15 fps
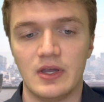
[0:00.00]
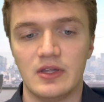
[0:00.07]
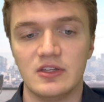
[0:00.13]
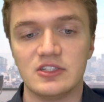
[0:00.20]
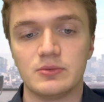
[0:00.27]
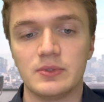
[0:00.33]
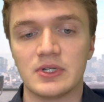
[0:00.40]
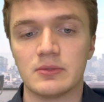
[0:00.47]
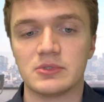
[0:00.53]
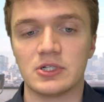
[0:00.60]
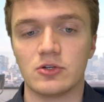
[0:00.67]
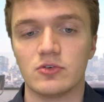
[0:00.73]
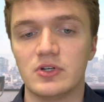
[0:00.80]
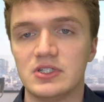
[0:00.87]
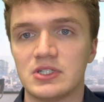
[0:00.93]
This becomes
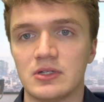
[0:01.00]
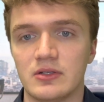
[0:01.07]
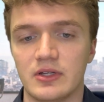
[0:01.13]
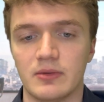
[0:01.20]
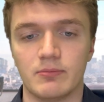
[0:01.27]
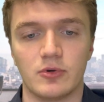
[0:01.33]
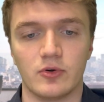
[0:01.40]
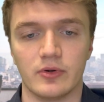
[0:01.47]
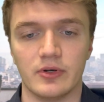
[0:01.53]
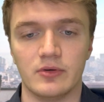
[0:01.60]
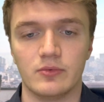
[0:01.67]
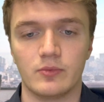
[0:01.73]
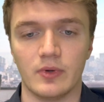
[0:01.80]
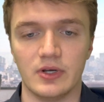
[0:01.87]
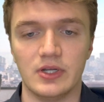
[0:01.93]
increasingly important
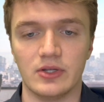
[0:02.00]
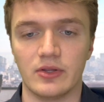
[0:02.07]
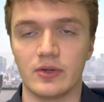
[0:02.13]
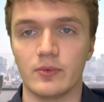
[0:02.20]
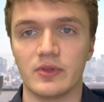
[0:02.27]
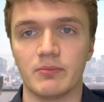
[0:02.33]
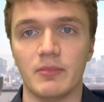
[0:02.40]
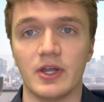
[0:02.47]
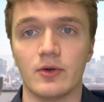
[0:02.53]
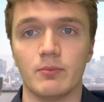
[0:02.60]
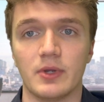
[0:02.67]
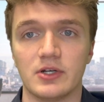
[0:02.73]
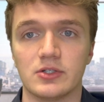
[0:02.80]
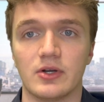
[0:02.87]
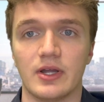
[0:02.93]
when dealing with male
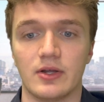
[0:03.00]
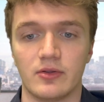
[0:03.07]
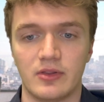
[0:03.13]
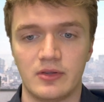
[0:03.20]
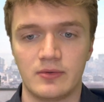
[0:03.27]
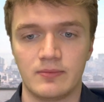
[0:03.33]
mental health.